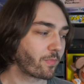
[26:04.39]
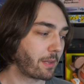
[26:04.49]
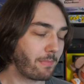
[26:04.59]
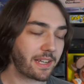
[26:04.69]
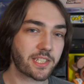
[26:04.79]

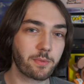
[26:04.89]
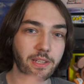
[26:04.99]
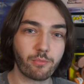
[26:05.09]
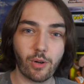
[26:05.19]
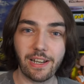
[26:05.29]
mixed with
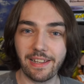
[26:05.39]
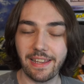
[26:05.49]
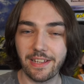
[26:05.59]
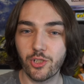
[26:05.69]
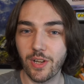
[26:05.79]
a really
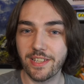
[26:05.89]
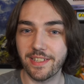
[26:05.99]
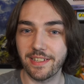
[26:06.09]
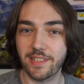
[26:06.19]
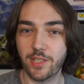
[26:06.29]

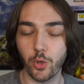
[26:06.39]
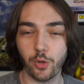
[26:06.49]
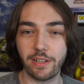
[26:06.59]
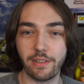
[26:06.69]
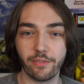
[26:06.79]
interesting
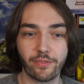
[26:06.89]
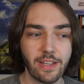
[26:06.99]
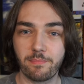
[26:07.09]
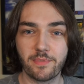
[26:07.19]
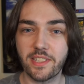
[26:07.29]
story of
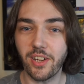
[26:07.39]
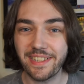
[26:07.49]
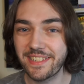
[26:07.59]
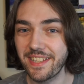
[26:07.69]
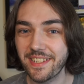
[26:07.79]

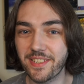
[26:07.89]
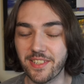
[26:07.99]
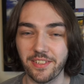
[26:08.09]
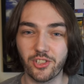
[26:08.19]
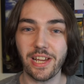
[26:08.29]
scientists
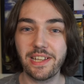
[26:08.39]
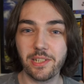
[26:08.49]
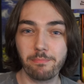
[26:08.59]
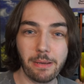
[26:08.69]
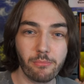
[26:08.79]
and
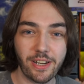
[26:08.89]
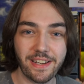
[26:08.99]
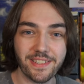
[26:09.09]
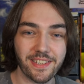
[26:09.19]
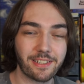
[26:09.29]
changing
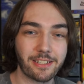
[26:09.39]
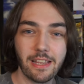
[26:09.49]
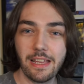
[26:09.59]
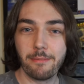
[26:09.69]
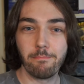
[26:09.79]
memories and
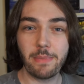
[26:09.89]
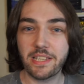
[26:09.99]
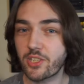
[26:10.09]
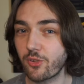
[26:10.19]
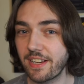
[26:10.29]

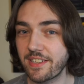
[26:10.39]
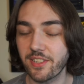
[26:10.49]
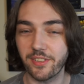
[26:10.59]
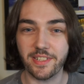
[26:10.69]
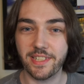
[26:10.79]
mysteries
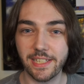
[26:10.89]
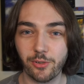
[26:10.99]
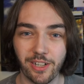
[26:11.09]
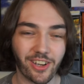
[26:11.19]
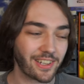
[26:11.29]
on a
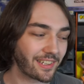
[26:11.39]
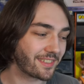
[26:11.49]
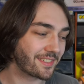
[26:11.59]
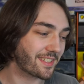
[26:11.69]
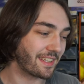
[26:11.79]
secret island.